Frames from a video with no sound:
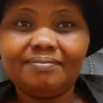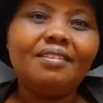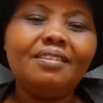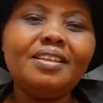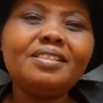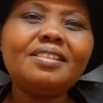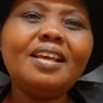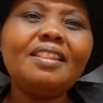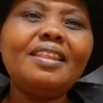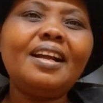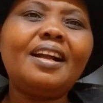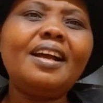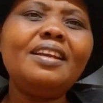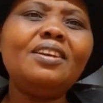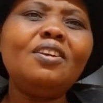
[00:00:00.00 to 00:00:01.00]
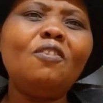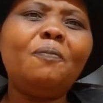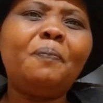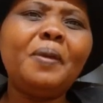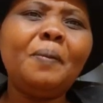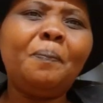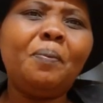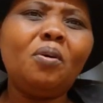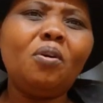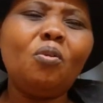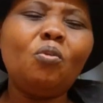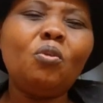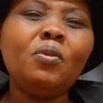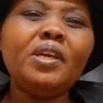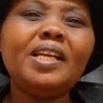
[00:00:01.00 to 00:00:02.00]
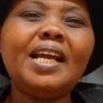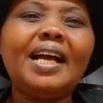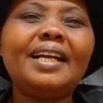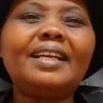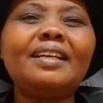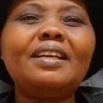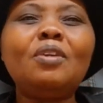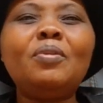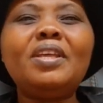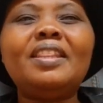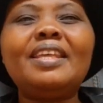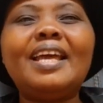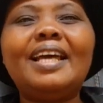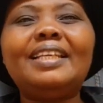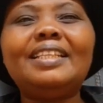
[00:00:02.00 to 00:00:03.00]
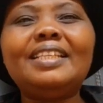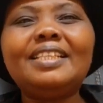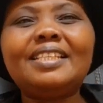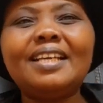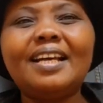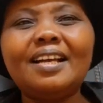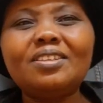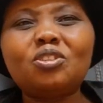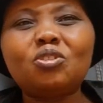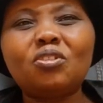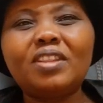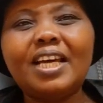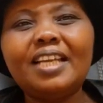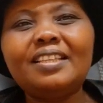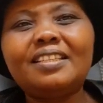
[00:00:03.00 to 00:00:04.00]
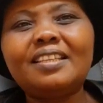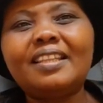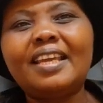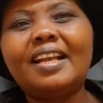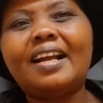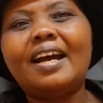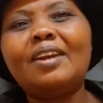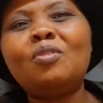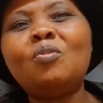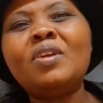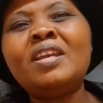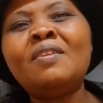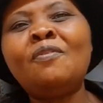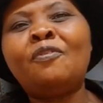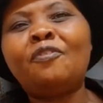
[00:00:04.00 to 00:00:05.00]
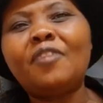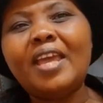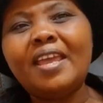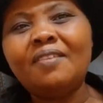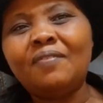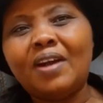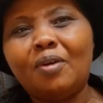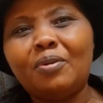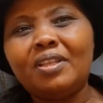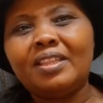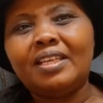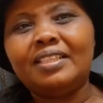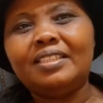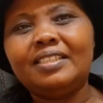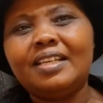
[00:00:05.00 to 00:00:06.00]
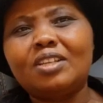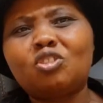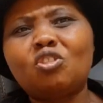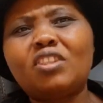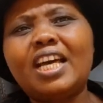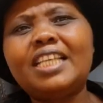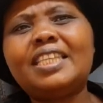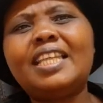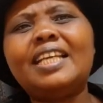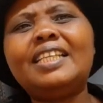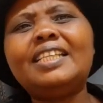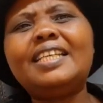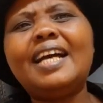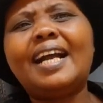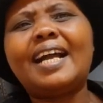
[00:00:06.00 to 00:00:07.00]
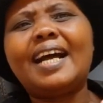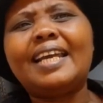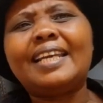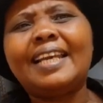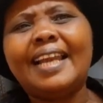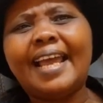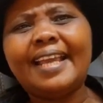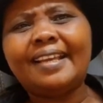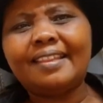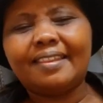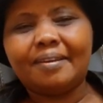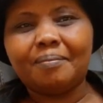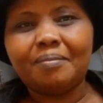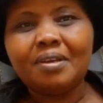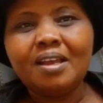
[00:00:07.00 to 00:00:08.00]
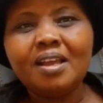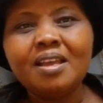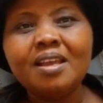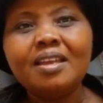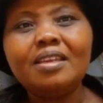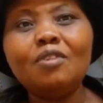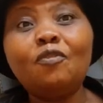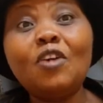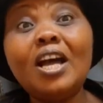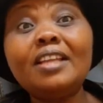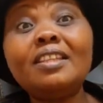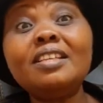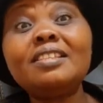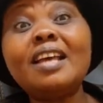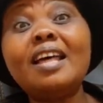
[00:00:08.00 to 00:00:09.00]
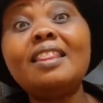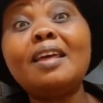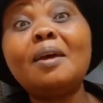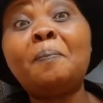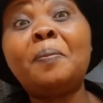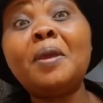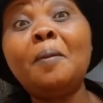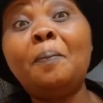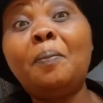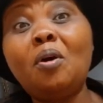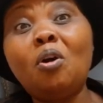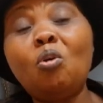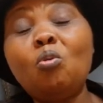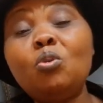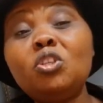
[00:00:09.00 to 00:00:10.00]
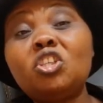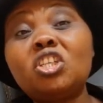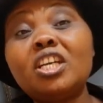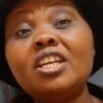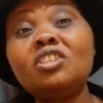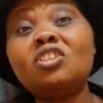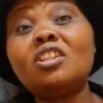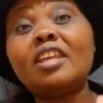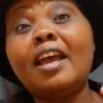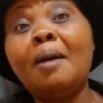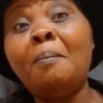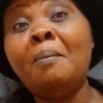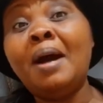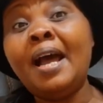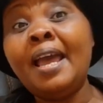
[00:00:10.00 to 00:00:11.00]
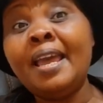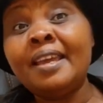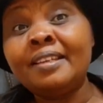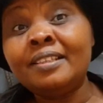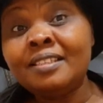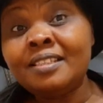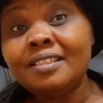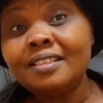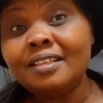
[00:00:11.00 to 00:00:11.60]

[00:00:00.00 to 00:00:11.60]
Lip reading: These are the kind of people who will agree with their leader so that they can win favor with the leader, so that the leader can like them. In fact, these are the people who change their mind